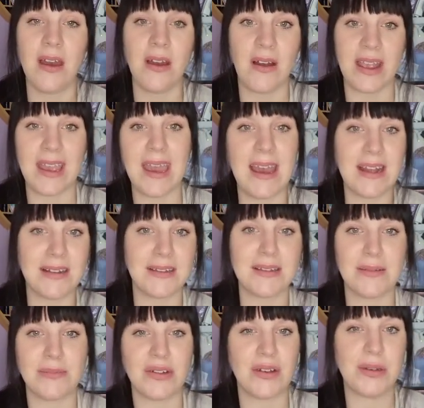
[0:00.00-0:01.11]
I can
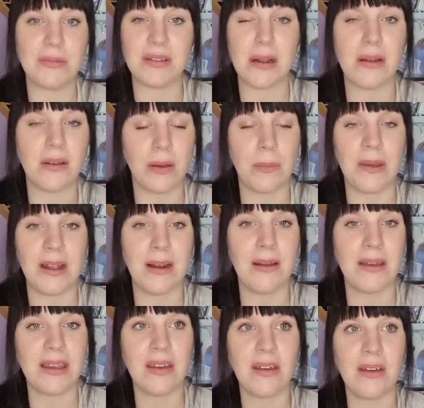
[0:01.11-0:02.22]
sometimes look a bit
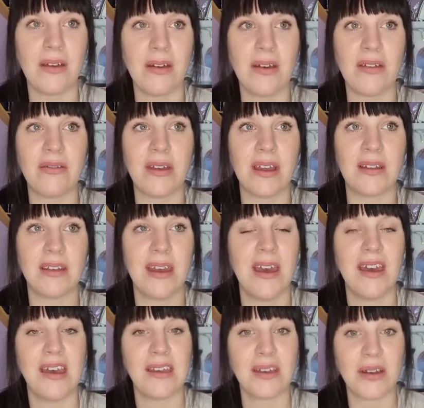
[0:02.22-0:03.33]
like her. I've had
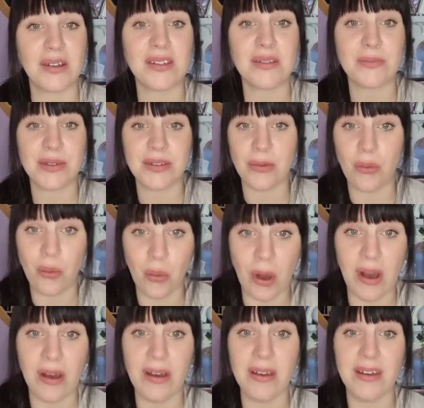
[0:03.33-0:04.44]
customers at
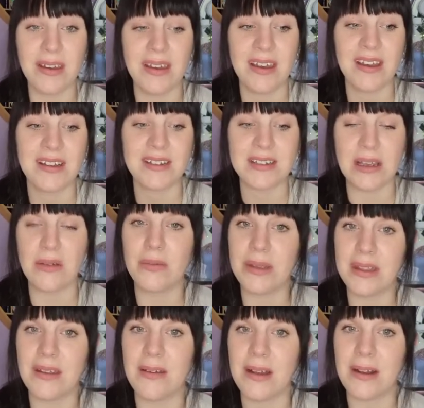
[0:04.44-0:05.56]
work tell me
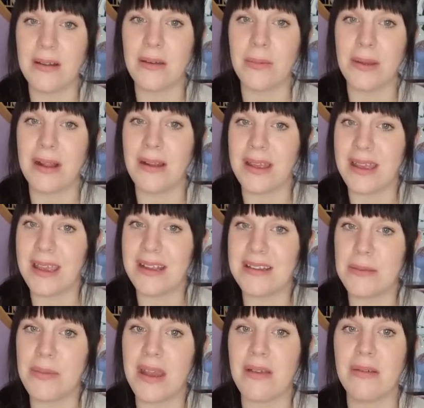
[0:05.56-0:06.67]
that I look a bit like
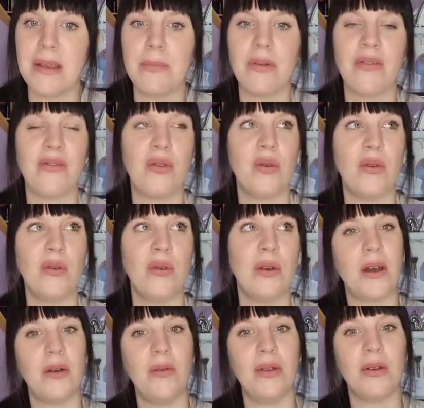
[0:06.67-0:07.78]
Katy Perry before the
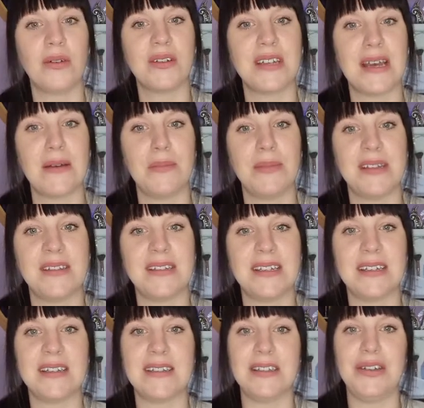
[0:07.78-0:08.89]
whole lockdown
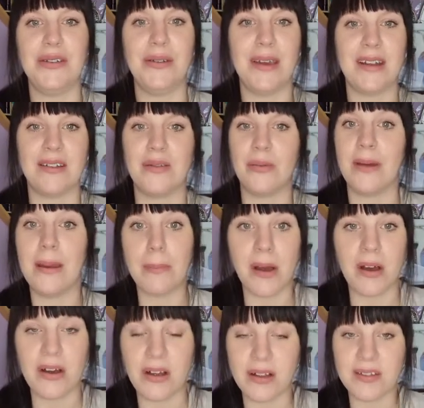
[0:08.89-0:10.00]
business and you had to wear
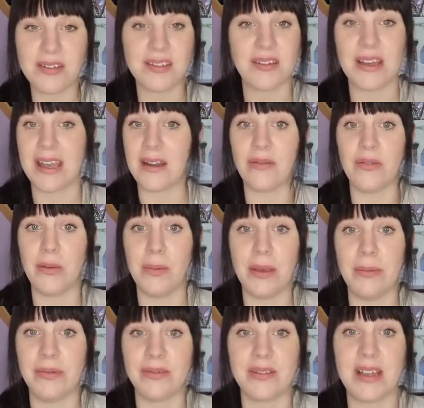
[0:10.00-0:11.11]
masks. I had a few
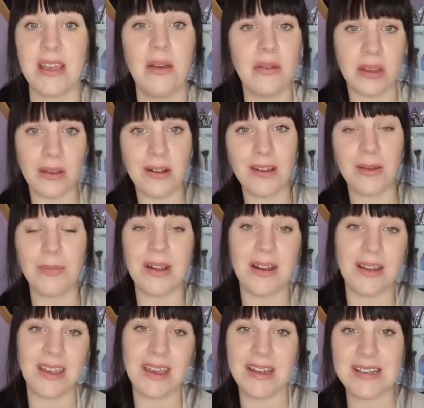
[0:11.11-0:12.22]
people say, oh, you look a bit
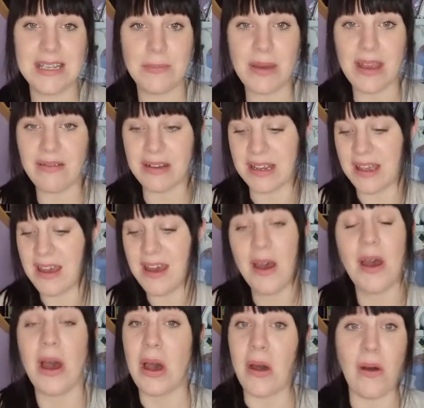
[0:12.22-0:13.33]
like Katy Perry.
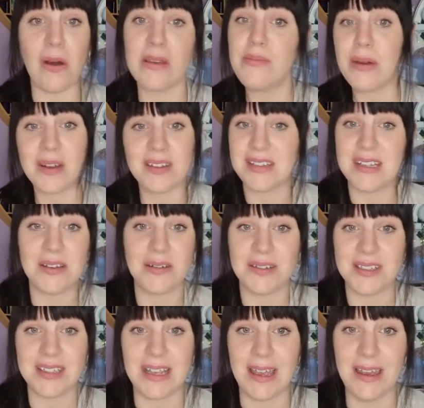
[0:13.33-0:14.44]
I personally can't
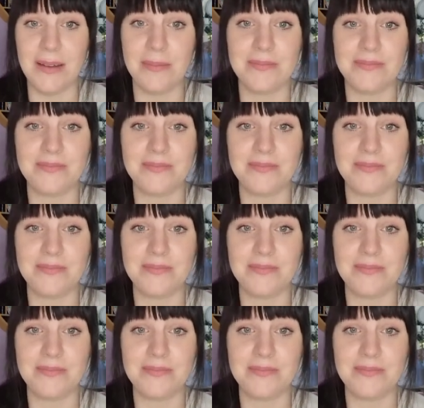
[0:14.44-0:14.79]
see it.